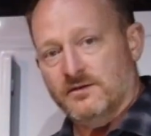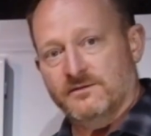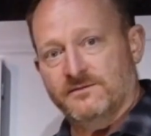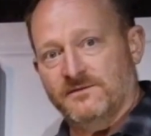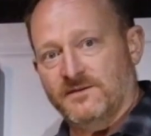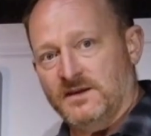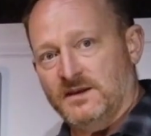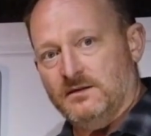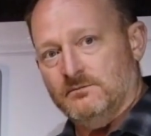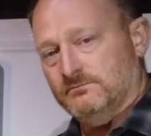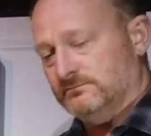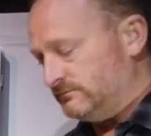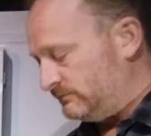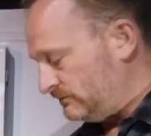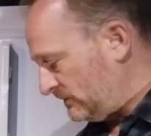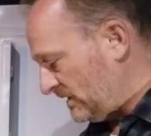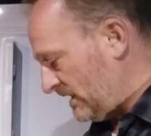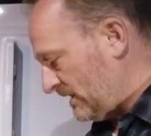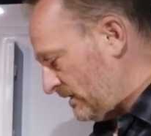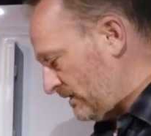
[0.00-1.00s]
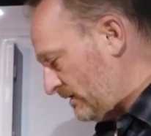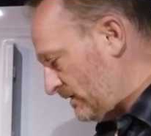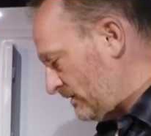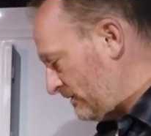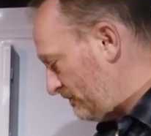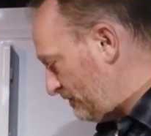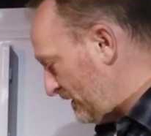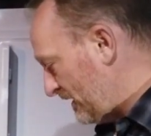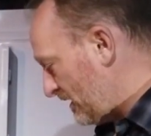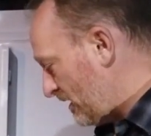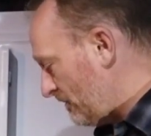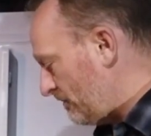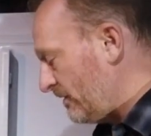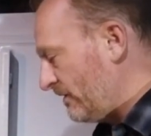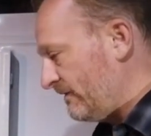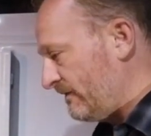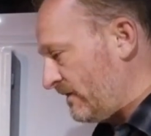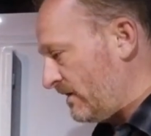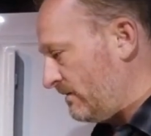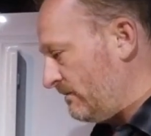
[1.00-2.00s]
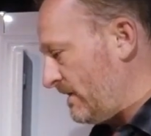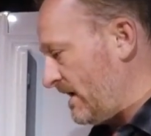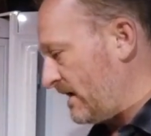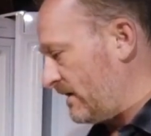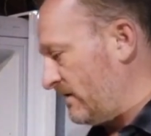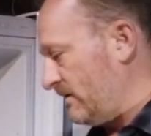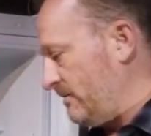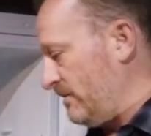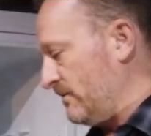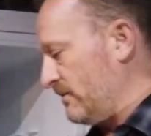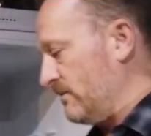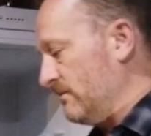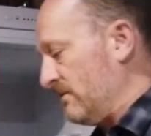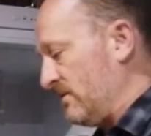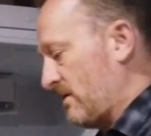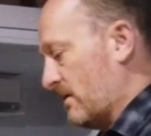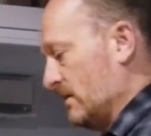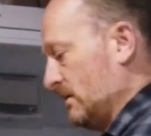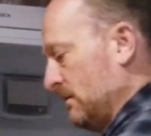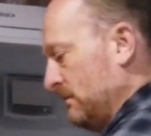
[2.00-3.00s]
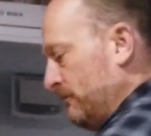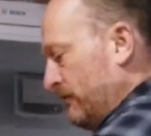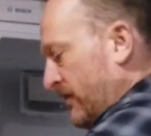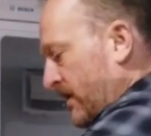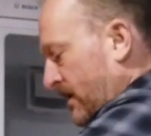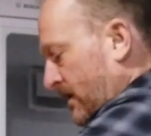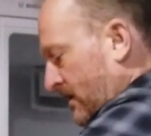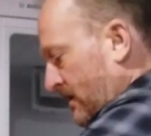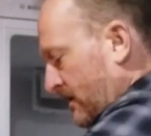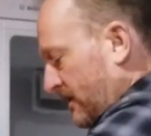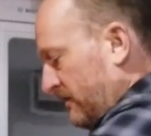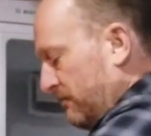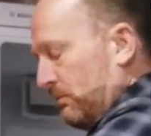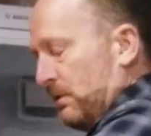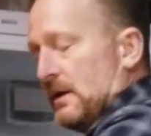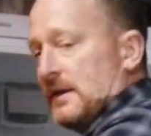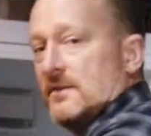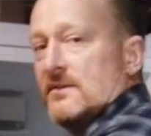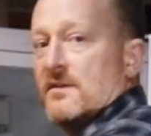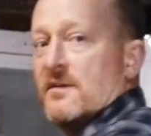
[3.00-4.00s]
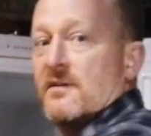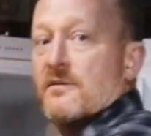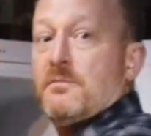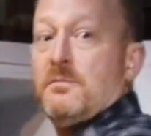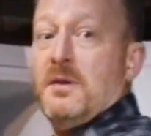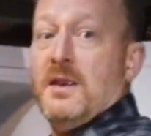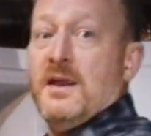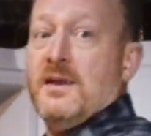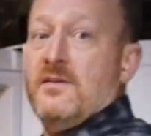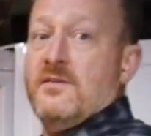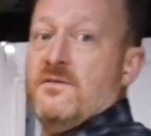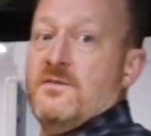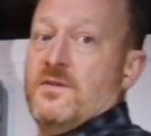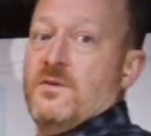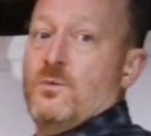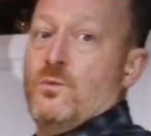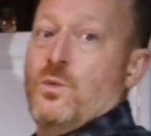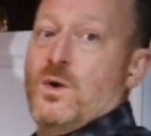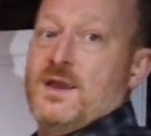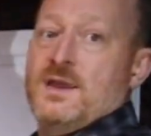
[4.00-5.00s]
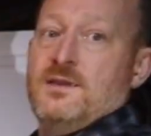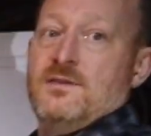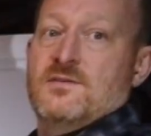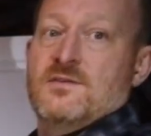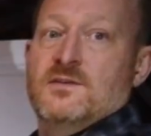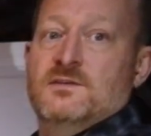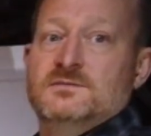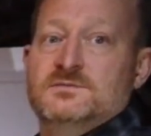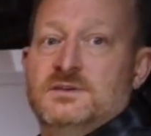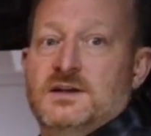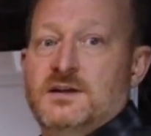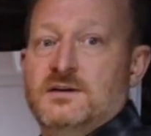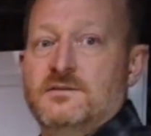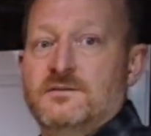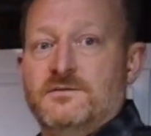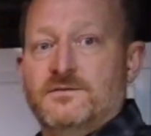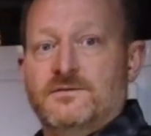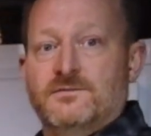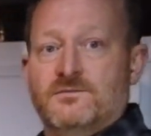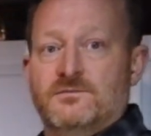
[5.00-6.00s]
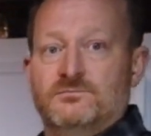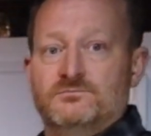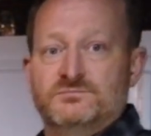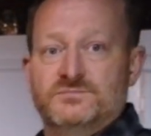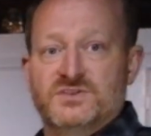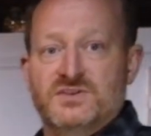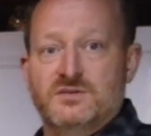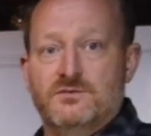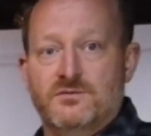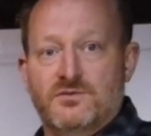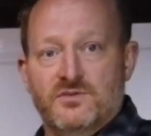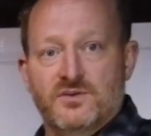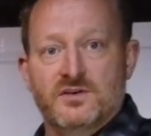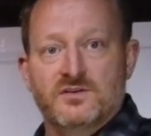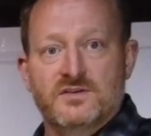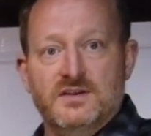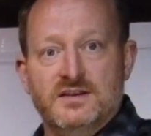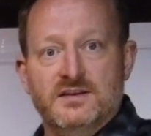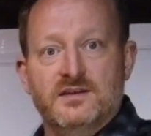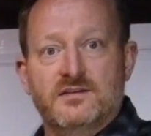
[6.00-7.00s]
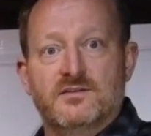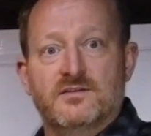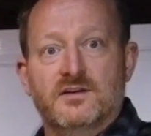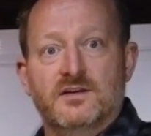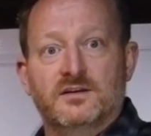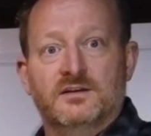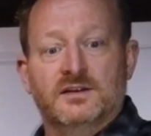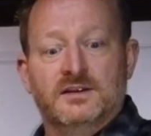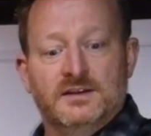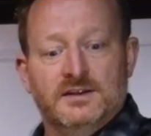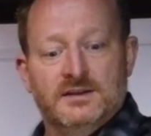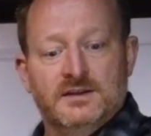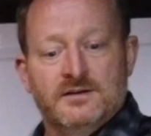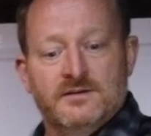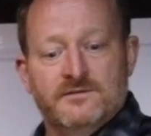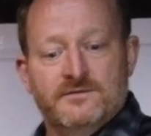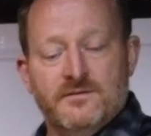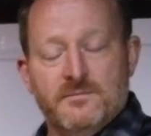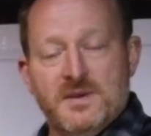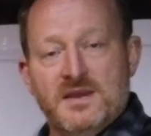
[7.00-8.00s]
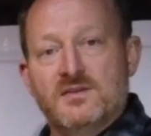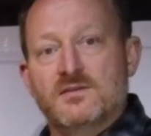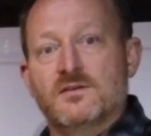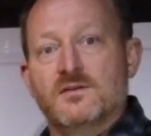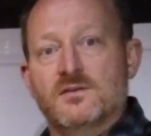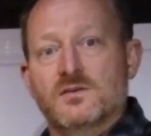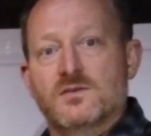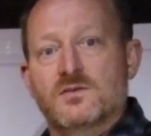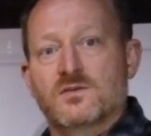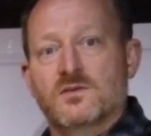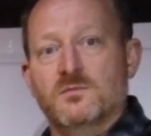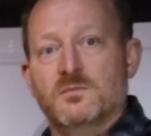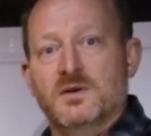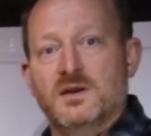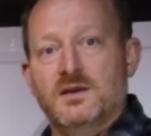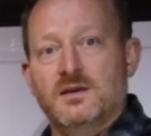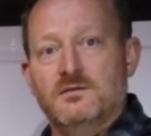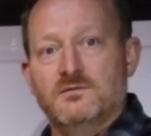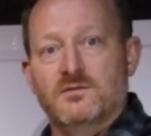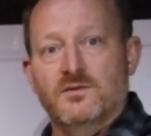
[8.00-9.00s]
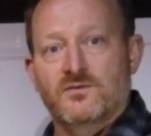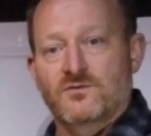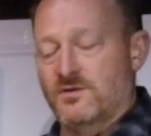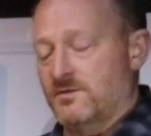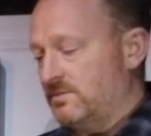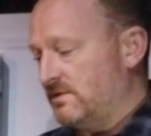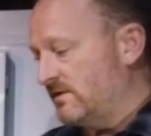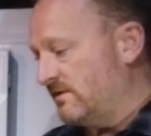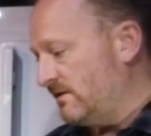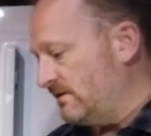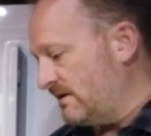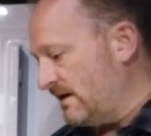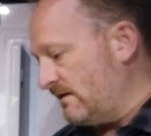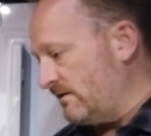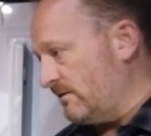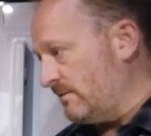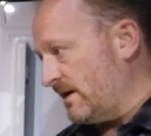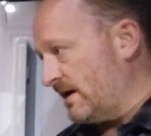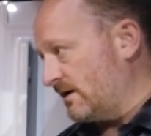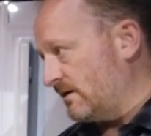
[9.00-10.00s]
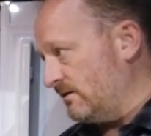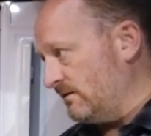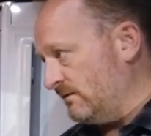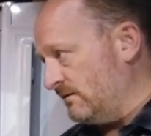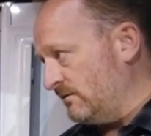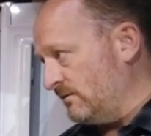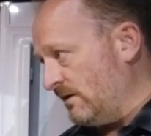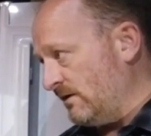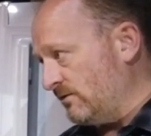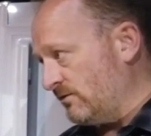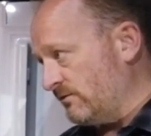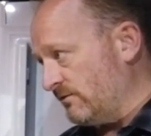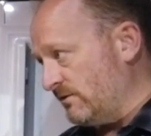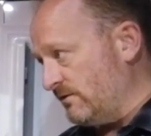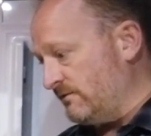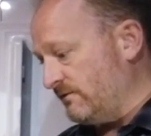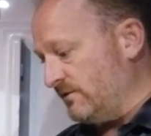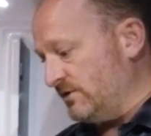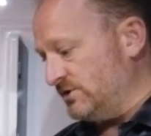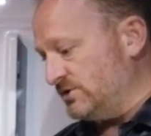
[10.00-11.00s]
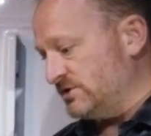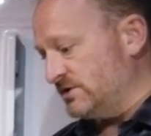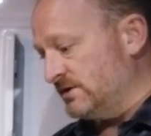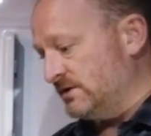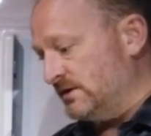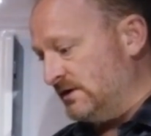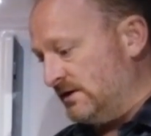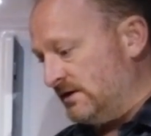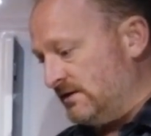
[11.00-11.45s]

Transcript: the feet uh, pick up on the front and back at the bottom, so it, there's plenty of place for the weight of two thirty litre fermenters to be distributed down the back of the and through the fridge.